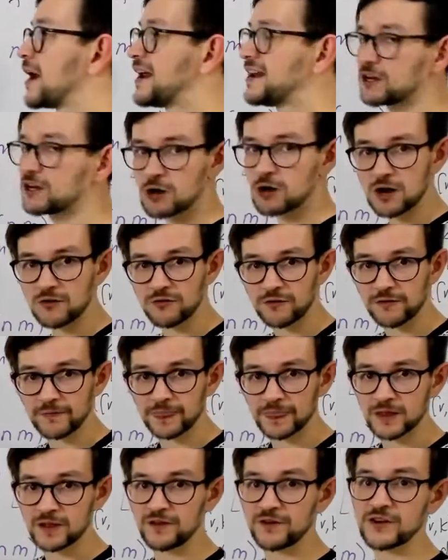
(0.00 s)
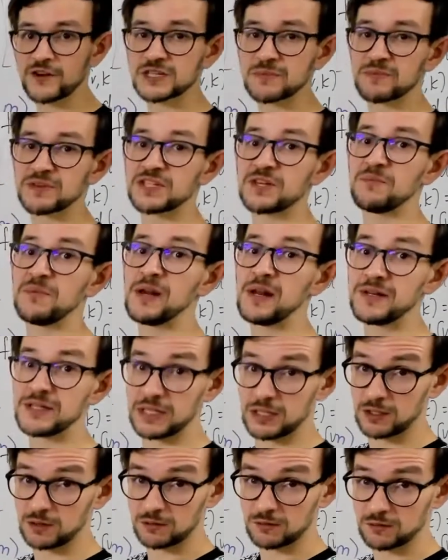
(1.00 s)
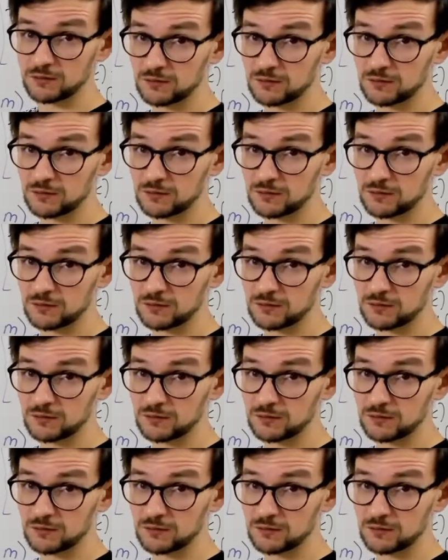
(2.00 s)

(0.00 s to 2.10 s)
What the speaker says: any graph, there is a possibility